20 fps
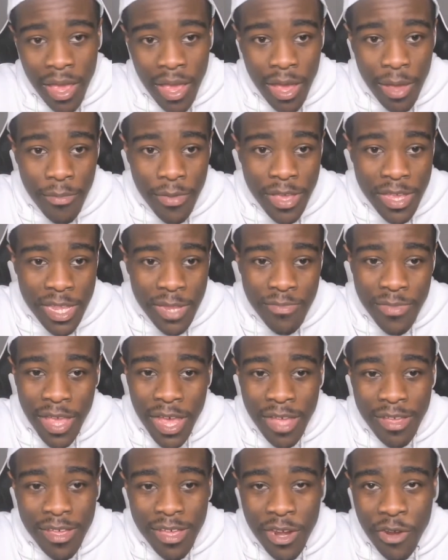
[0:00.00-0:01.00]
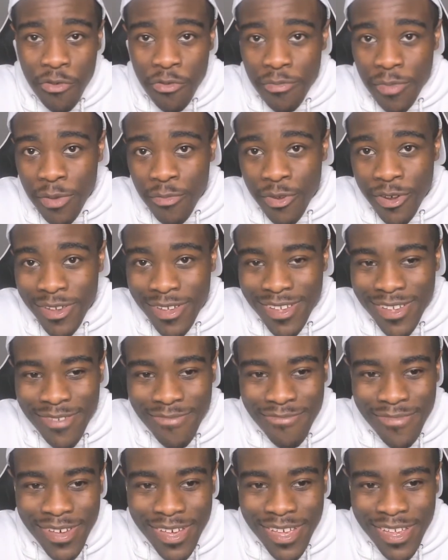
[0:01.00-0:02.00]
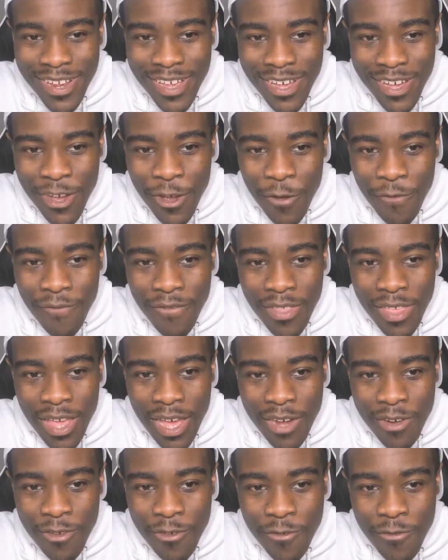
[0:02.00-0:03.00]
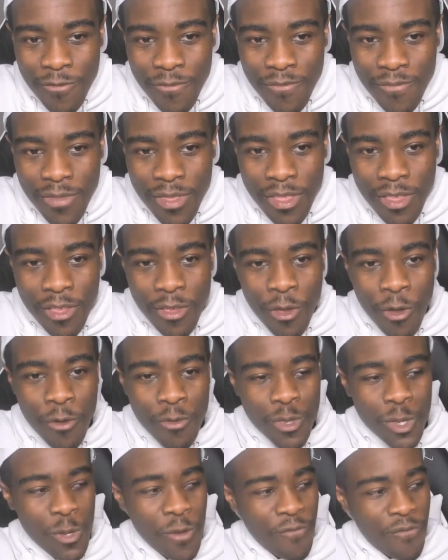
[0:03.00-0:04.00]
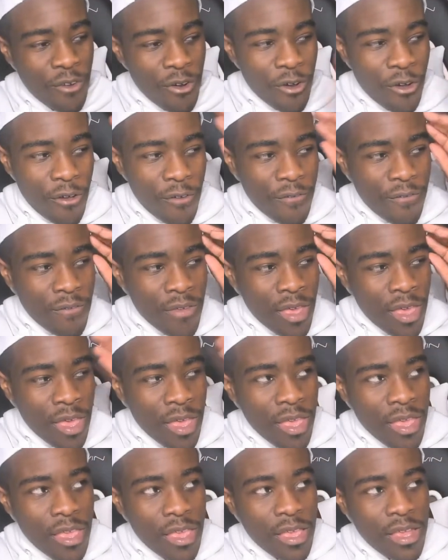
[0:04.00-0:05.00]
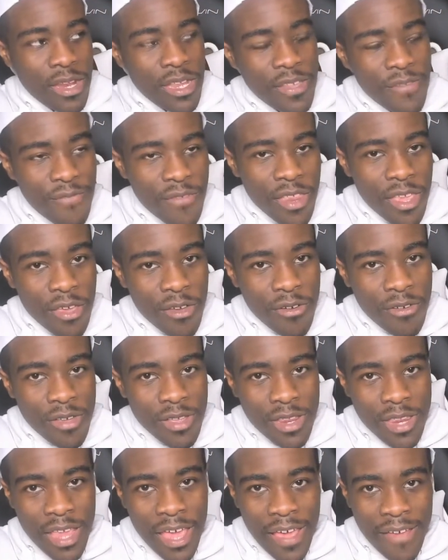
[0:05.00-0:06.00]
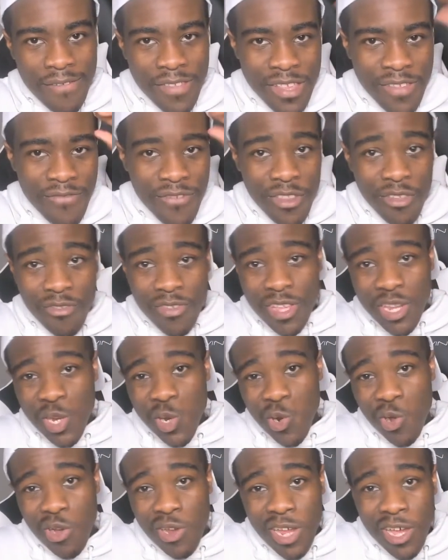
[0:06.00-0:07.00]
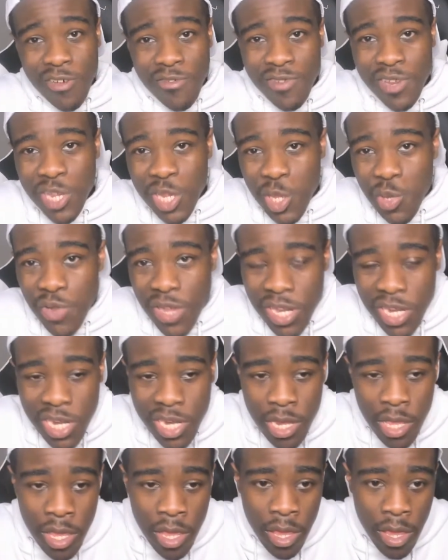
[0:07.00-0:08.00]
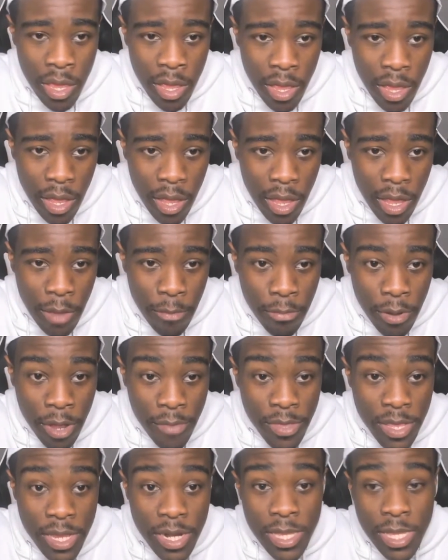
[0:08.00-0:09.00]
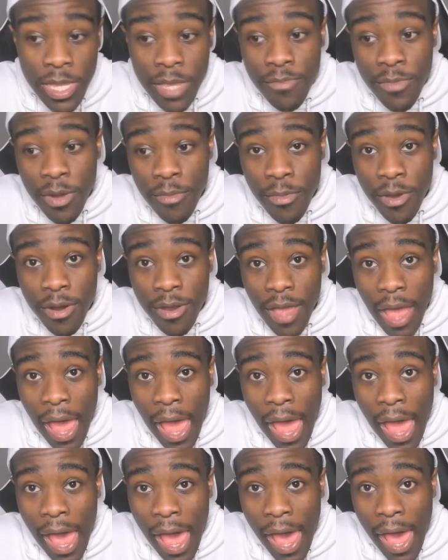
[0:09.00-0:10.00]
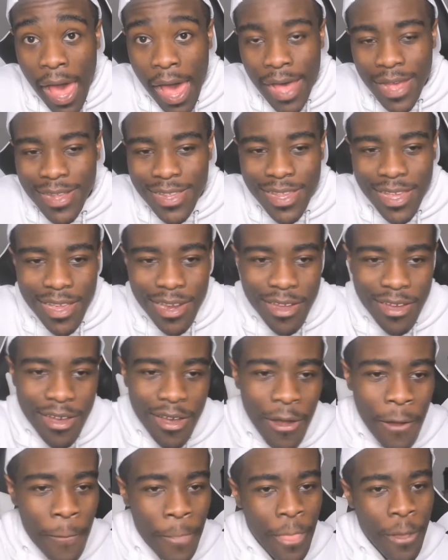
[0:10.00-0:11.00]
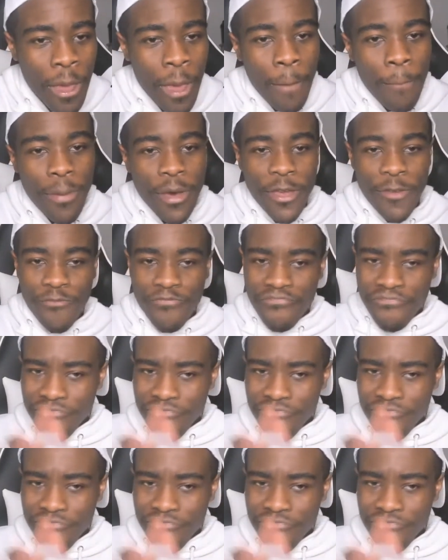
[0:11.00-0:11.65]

because I'm not good at remembering, but hopefully I don't go too far off in this video and have this video get drawn out and stretched. Um, probably hit the 10 minute mark. Ahaha, sight now. But